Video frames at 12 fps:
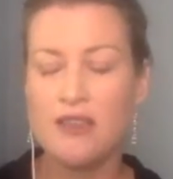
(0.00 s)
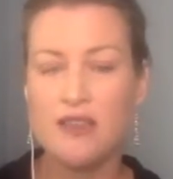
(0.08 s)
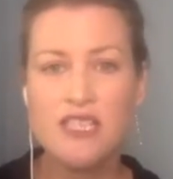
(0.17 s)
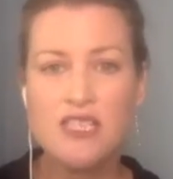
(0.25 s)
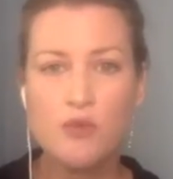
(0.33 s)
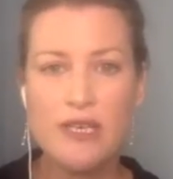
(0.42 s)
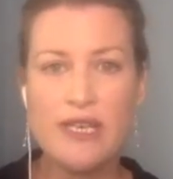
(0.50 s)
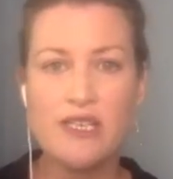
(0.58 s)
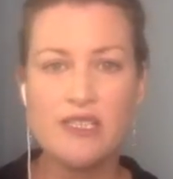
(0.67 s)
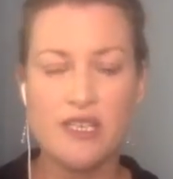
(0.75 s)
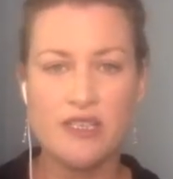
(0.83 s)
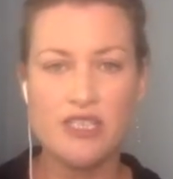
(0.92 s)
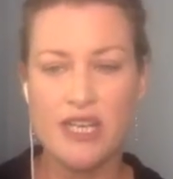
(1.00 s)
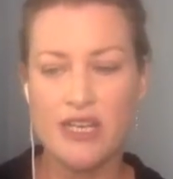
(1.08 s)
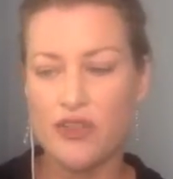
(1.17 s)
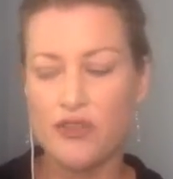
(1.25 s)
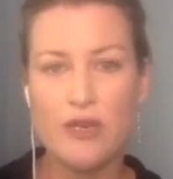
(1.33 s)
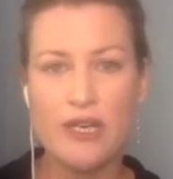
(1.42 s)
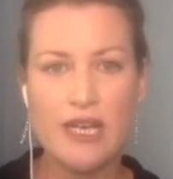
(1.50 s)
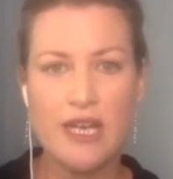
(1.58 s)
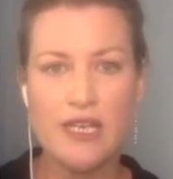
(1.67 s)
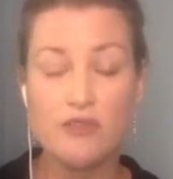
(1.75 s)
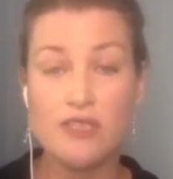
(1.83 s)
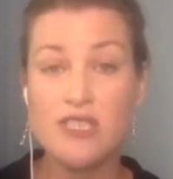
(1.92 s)
This one here is going to take three
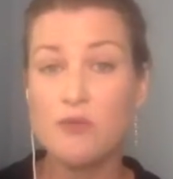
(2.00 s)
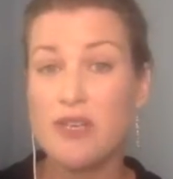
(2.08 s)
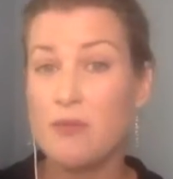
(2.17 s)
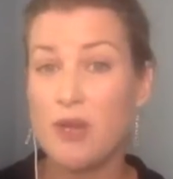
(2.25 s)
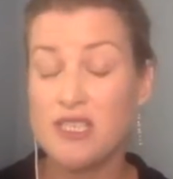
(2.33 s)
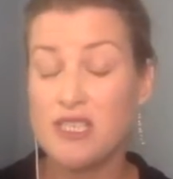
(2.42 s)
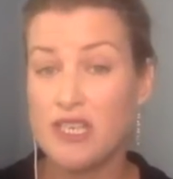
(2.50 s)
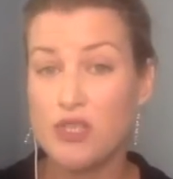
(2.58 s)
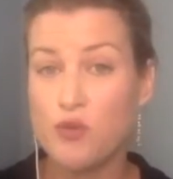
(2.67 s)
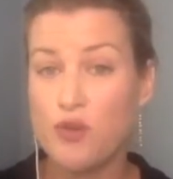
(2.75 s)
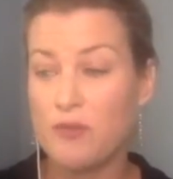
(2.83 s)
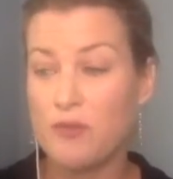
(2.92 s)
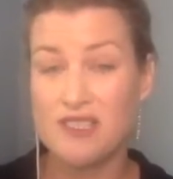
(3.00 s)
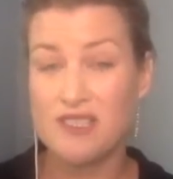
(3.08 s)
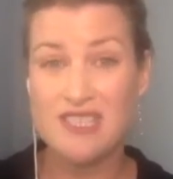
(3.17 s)
days, or this one here might take 12 months.